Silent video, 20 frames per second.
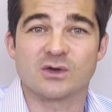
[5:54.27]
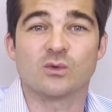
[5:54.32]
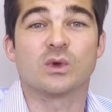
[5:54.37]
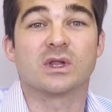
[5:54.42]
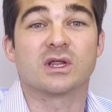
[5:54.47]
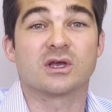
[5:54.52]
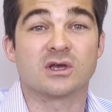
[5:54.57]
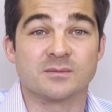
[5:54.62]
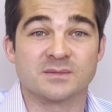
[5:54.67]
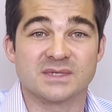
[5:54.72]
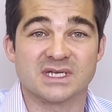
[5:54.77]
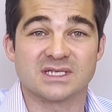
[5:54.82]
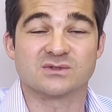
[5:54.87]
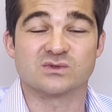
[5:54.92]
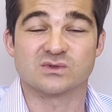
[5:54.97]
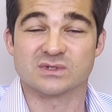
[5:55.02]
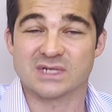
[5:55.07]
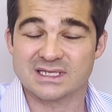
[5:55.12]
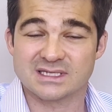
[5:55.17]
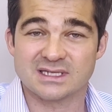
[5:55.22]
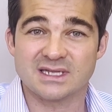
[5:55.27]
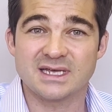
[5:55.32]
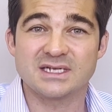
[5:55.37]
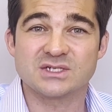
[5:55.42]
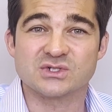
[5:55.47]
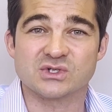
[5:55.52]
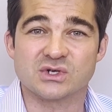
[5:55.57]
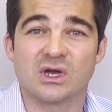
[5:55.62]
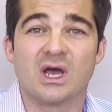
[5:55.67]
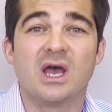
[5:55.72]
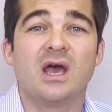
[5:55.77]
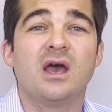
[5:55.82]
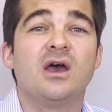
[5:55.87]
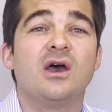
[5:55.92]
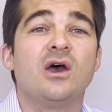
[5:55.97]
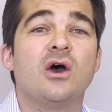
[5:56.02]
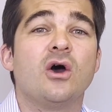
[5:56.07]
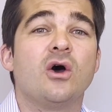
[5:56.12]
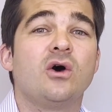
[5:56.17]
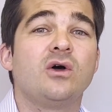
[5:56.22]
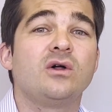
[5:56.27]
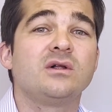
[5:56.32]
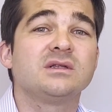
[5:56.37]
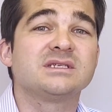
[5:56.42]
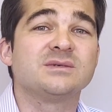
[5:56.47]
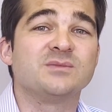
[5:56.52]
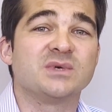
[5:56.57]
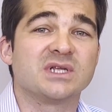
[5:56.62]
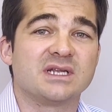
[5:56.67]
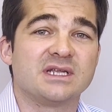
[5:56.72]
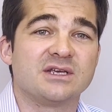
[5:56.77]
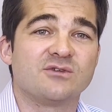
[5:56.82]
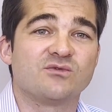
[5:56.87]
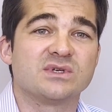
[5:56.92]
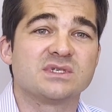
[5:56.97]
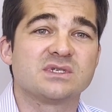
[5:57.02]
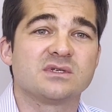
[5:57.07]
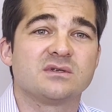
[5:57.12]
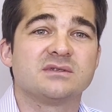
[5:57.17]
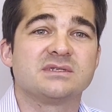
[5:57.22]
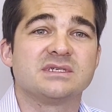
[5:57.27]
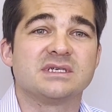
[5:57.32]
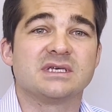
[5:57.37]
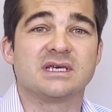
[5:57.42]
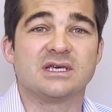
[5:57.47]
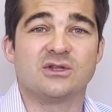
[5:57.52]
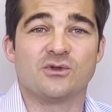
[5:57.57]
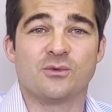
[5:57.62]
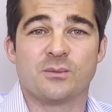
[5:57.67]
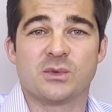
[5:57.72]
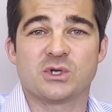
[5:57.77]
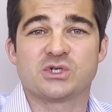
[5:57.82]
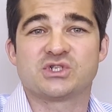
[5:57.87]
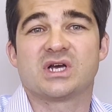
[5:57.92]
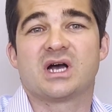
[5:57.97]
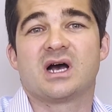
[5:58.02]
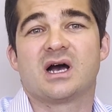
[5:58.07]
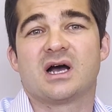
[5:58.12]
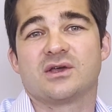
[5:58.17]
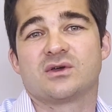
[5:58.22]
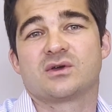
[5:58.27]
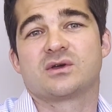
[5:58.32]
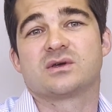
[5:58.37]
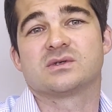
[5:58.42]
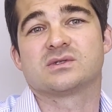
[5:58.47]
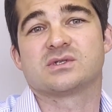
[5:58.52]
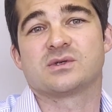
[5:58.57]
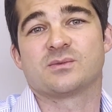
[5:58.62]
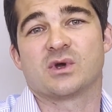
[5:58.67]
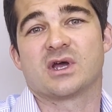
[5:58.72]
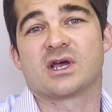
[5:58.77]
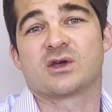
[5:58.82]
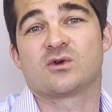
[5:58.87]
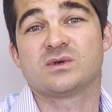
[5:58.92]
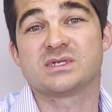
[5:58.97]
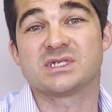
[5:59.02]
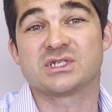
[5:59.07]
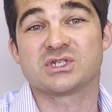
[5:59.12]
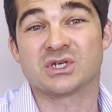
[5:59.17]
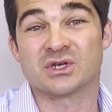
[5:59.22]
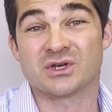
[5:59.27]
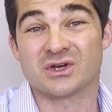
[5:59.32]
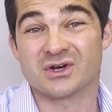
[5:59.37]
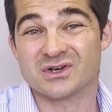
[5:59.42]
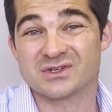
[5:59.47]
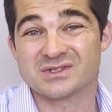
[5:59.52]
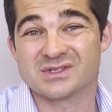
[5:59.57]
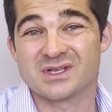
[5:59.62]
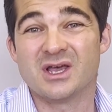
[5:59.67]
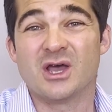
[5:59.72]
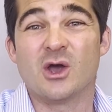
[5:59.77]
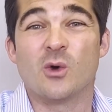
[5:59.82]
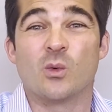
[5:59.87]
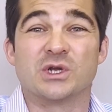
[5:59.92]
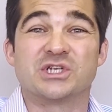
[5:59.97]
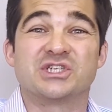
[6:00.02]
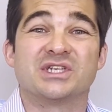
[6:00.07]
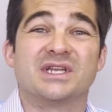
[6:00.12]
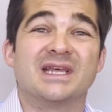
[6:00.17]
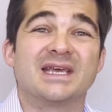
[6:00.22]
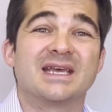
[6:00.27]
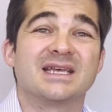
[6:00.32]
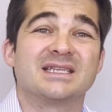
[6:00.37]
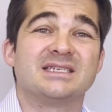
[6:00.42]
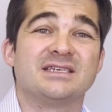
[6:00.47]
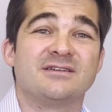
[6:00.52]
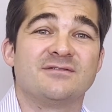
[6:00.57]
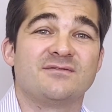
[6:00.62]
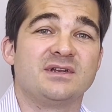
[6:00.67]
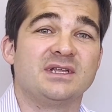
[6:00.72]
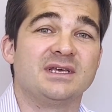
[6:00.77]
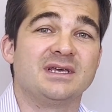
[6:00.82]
We'll come back to that later. Ultimately resulting in a much higher customer acquisition cost, which negatively